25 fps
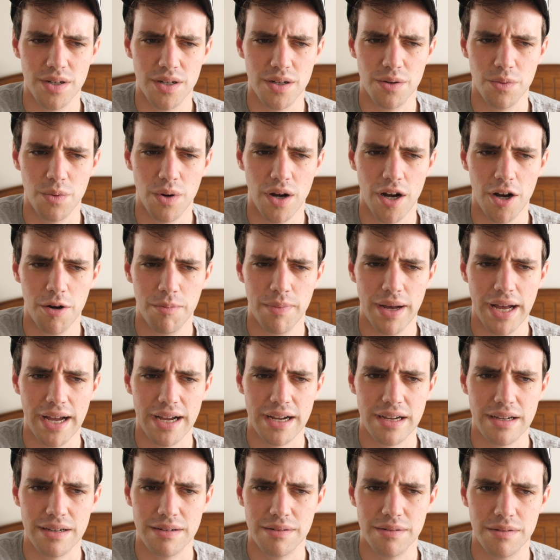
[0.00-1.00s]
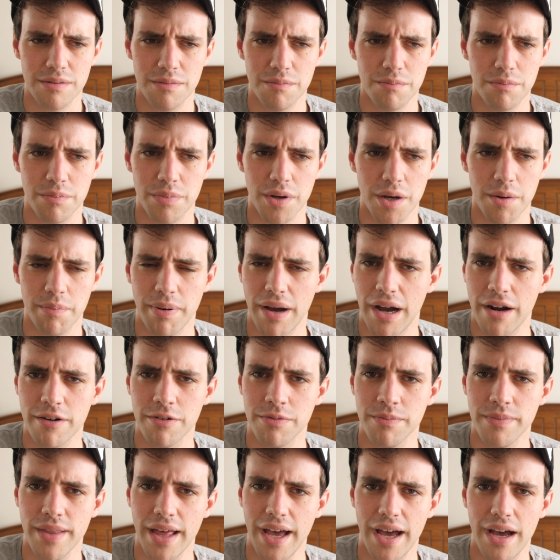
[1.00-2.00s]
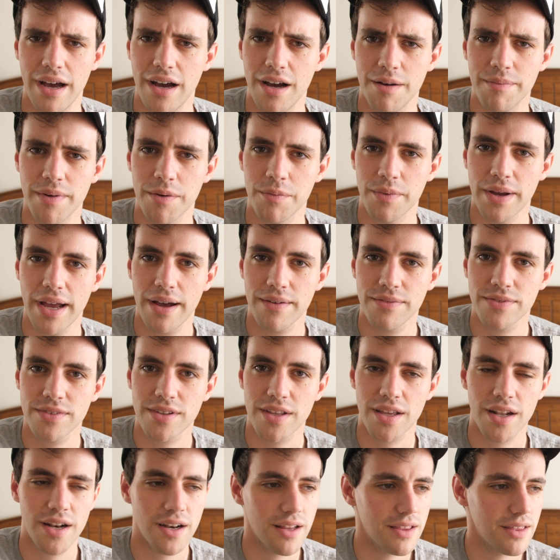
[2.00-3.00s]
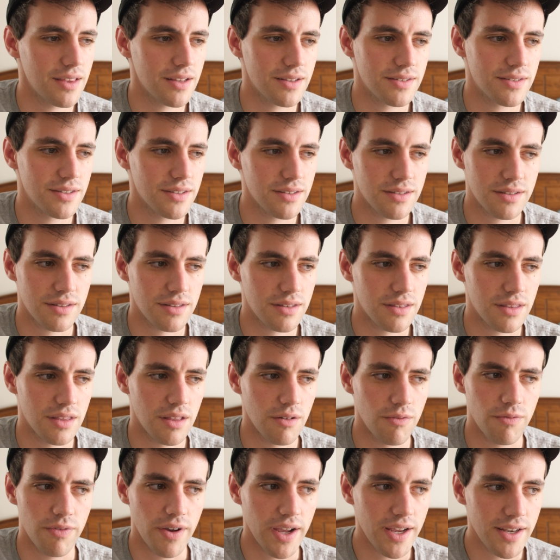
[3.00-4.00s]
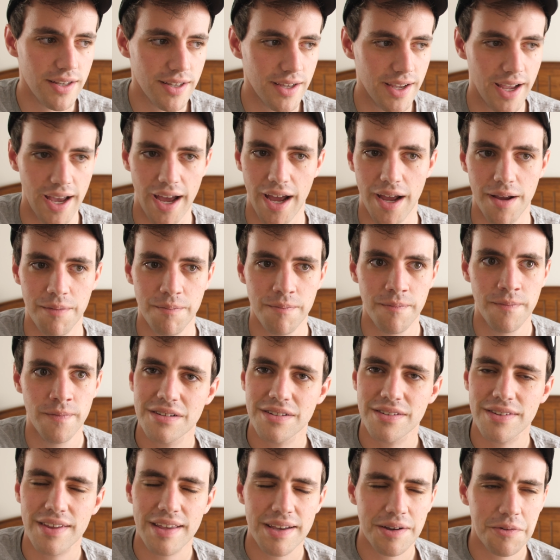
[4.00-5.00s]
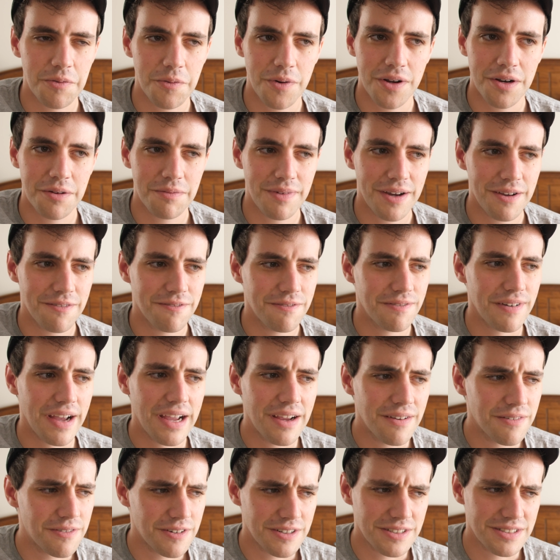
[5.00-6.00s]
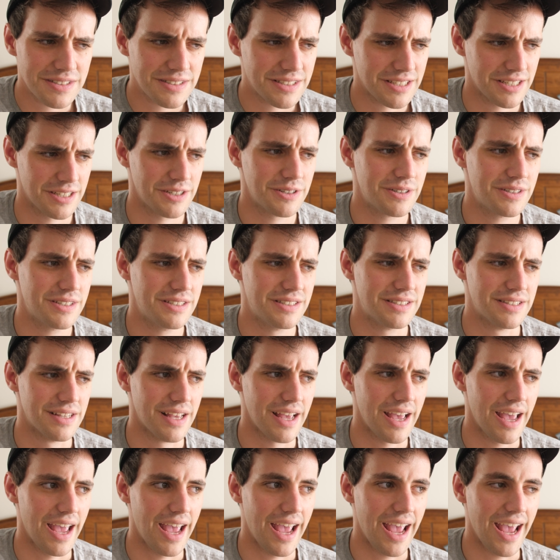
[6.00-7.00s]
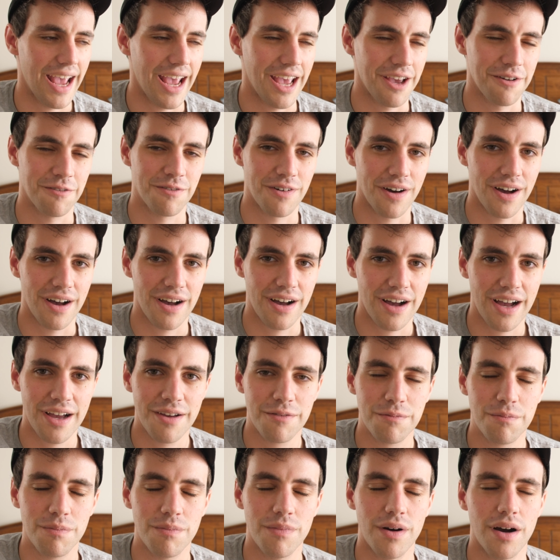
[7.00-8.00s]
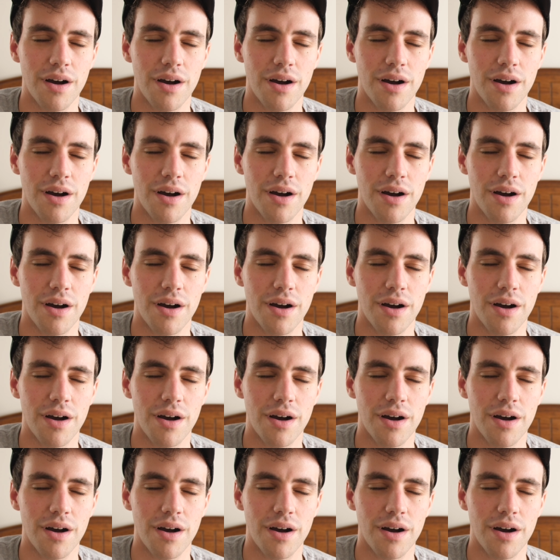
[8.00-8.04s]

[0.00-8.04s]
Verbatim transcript: a while back. But apart from that, I mean, we haven't seen anything since the Vita game. It's like one of my favorite series ever. I,